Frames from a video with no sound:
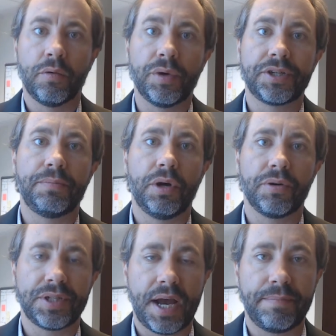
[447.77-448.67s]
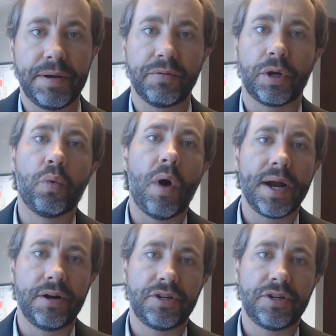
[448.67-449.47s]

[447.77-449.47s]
whistleblowers had been required